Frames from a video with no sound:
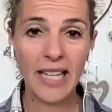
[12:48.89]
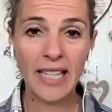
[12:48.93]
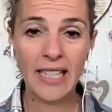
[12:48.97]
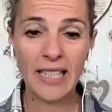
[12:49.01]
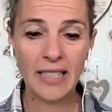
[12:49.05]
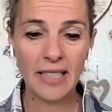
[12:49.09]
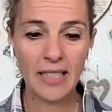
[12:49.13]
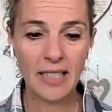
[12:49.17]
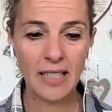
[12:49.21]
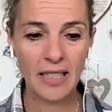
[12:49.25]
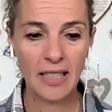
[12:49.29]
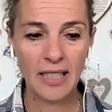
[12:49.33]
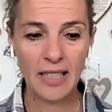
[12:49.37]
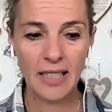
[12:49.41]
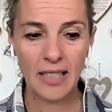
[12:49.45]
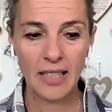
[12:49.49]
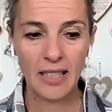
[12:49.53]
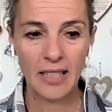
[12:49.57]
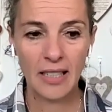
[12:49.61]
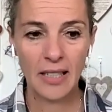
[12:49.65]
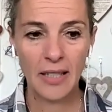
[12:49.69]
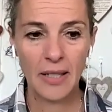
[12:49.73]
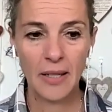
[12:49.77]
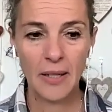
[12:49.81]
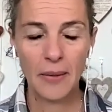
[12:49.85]
And
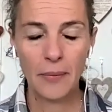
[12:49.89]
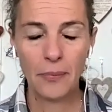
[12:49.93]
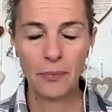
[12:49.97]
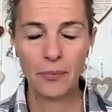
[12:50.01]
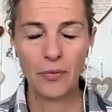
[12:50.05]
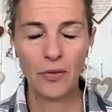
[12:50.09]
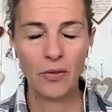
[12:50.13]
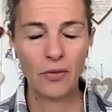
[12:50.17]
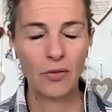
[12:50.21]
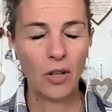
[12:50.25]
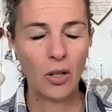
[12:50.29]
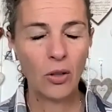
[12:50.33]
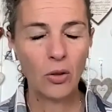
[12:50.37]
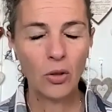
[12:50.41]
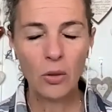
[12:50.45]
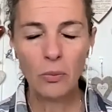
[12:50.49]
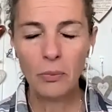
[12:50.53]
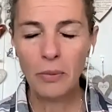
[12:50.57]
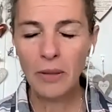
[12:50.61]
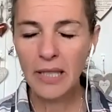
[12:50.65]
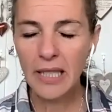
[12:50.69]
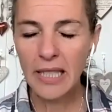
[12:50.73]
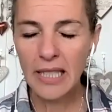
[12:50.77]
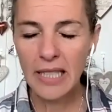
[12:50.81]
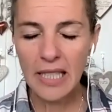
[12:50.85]

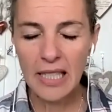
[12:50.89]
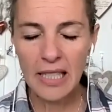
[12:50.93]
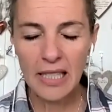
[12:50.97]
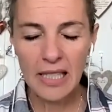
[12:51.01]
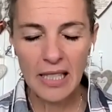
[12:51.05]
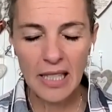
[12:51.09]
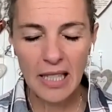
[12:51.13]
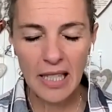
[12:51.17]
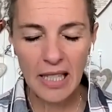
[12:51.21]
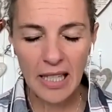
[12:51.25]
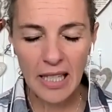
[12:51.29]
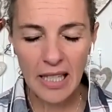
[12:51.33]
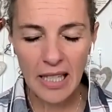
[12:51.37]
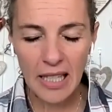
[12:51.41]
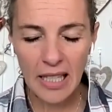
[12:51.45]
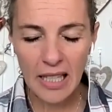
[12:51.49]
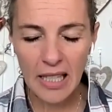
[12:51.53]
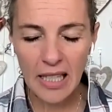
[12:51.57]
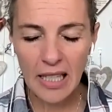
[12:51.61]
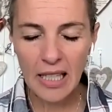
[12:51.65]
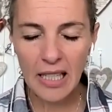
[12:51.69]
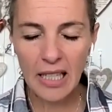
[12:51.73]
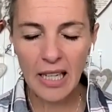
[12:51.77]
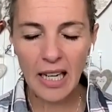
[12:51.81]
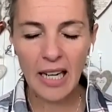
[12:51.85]
vulnerability is
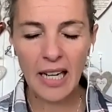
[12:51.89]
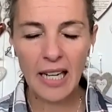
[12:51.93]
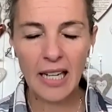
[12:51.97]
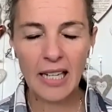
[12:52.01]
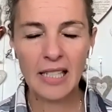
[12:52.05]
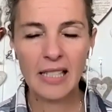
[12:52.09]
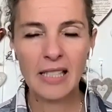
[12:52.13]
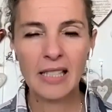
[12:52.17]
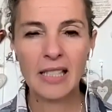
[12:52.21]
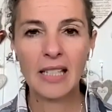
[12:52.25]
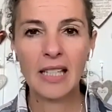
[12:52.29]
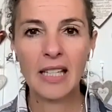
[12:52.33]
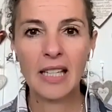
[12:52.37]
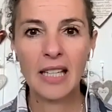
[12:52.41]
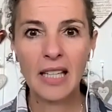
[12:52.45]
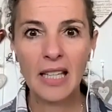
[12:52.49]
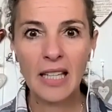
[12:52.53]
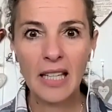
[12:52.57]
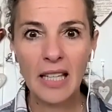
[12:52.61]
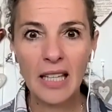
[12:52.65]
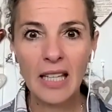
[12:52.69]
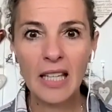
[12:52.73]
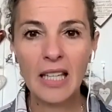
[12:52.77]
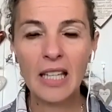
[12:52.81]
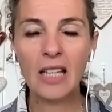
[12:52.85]
key, guys.
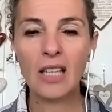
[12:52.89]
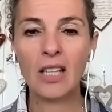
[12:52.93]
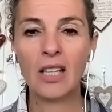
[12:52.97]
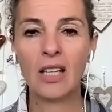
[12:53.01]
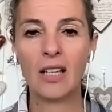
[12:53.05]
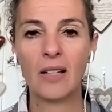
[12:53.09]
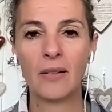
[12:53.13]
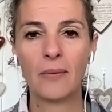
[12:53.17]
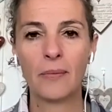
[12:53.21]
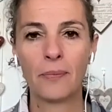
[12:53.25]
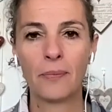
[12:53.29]
Key.